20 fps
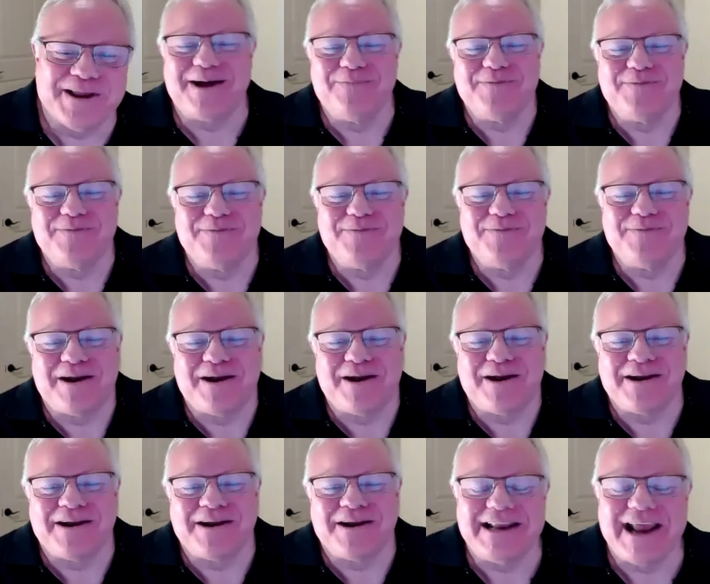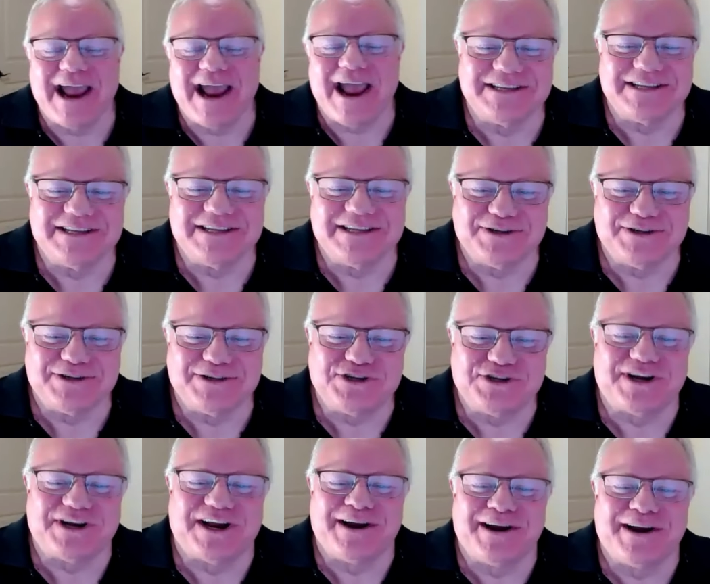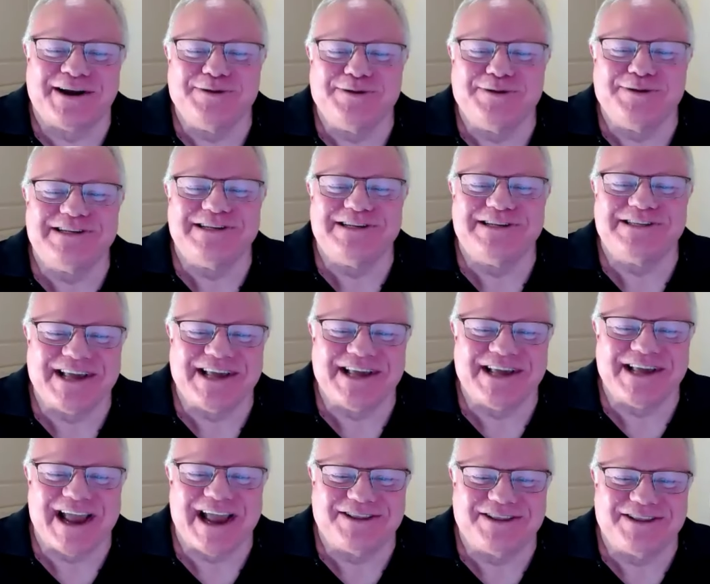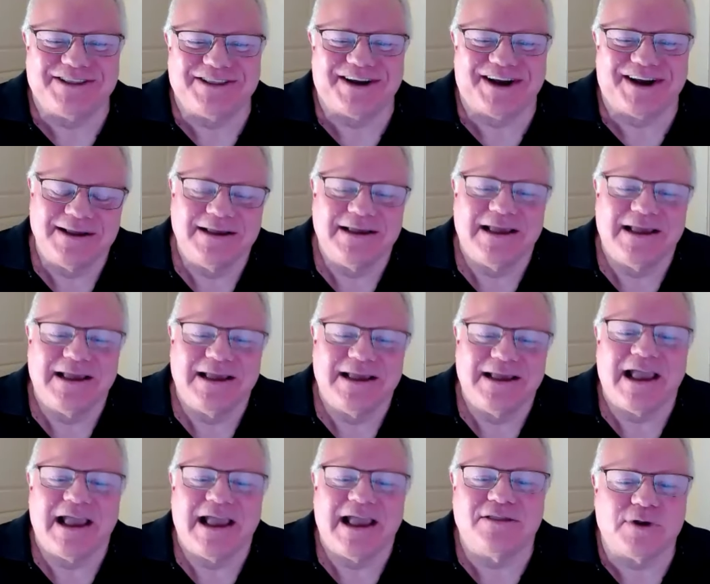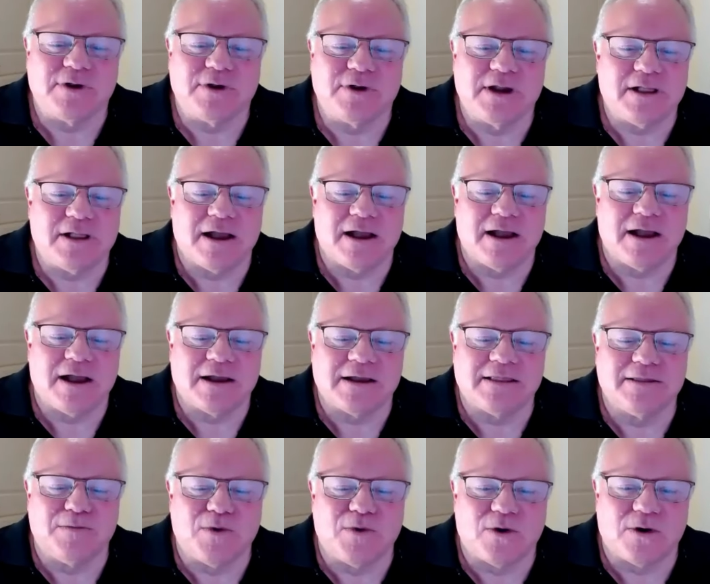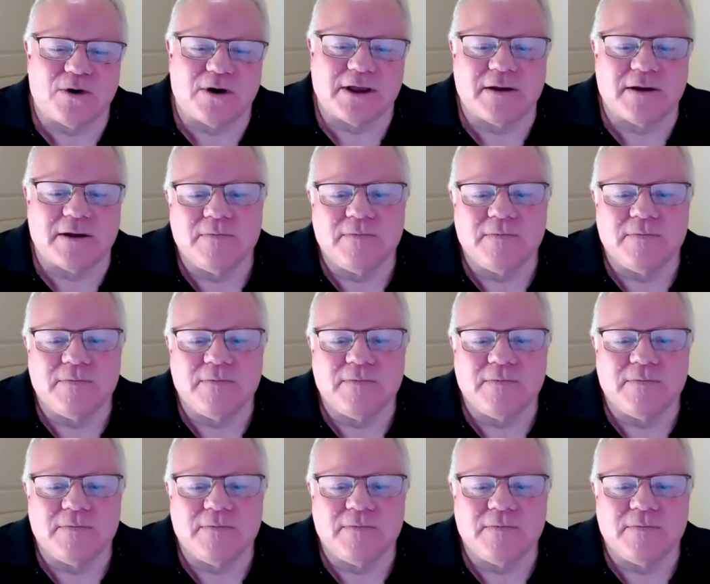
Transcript: come there and he'd have his little chair and he'd be sitting out there at 3 o'clock in the morning.